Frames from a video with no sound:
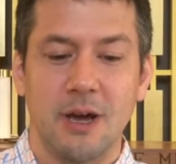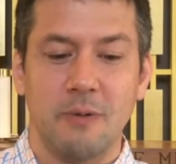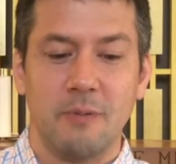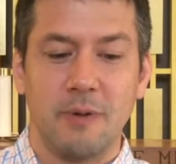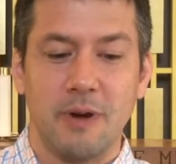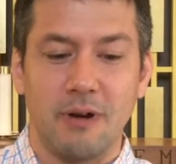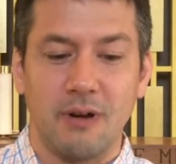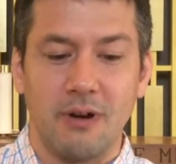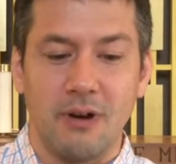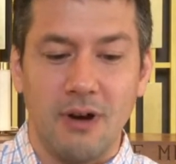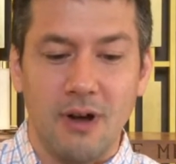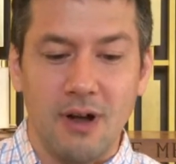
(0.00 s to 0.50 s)

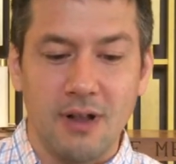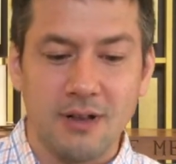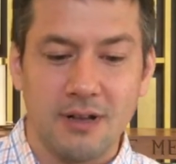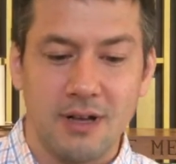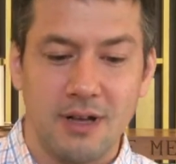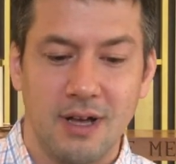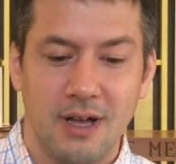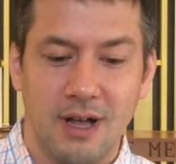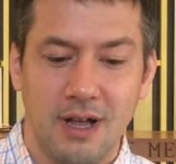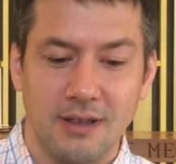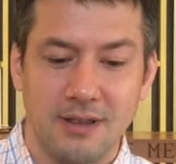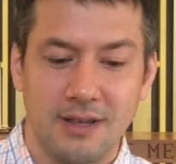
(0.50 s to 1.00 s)
we are
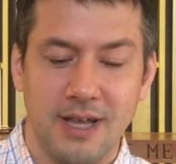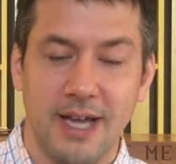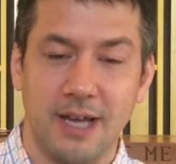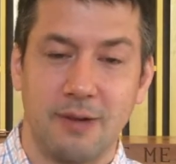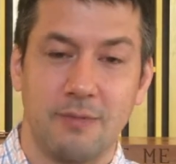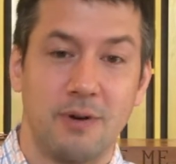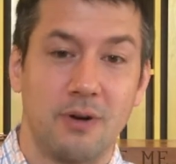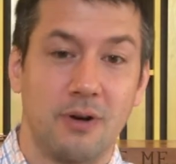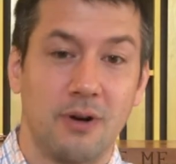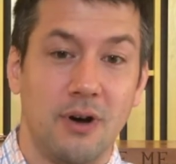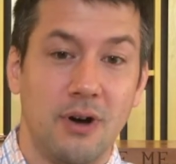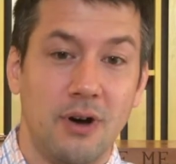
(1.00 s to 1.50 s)
all
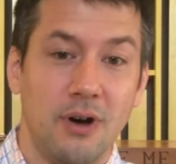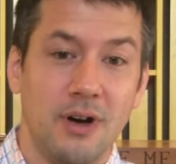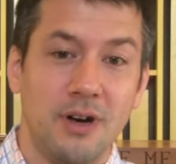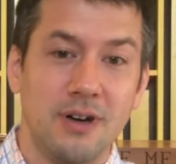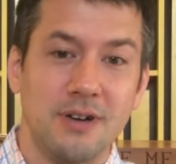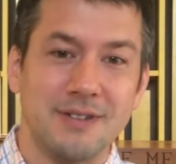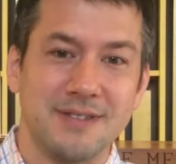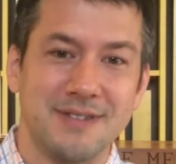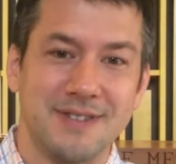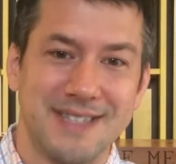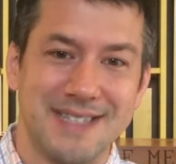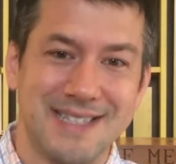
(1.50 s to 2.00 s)
alike. We are
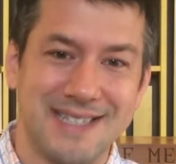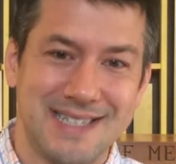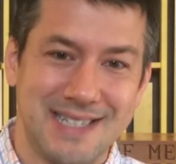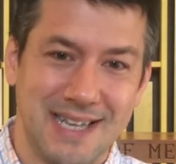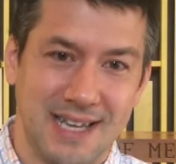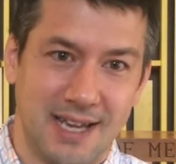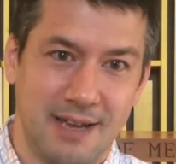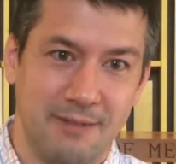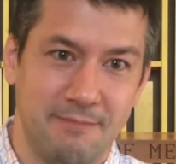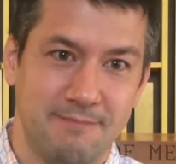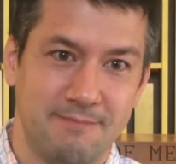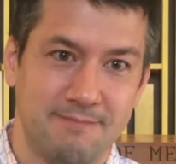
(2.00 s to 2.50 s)
all the
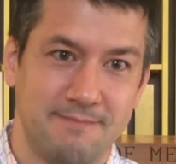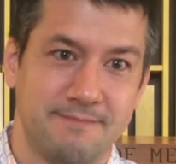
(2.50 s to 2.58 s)
same.